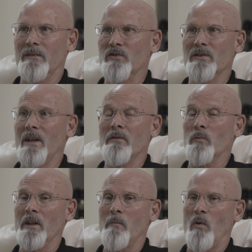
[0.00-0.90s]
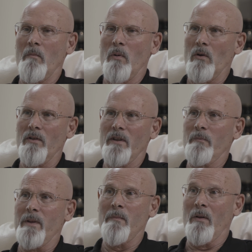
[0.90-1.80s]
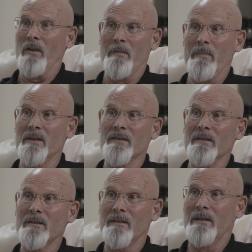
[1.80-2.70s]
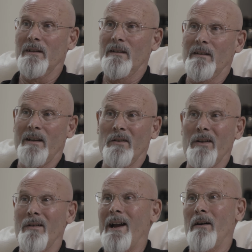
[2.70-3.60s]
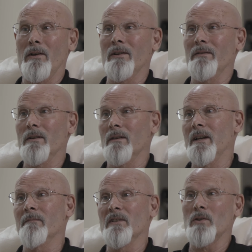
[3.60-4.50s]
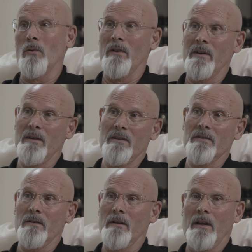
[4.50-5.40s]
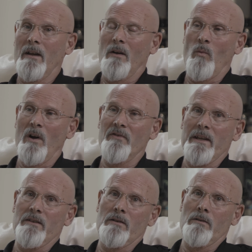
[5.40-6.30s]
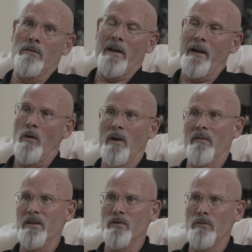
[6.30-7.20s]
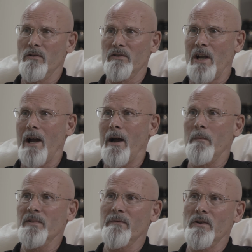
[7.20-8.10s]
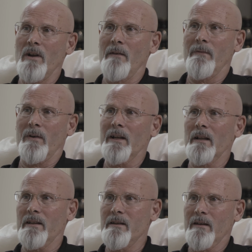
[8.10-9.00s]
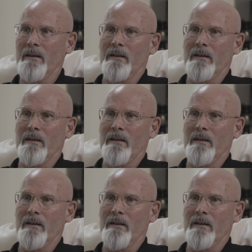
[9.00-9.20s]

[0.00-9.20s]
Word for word: There's nothing really more important than people in a business. I don't care how good their inventory is or what they do or how well they do their jobs. If they're not friendly,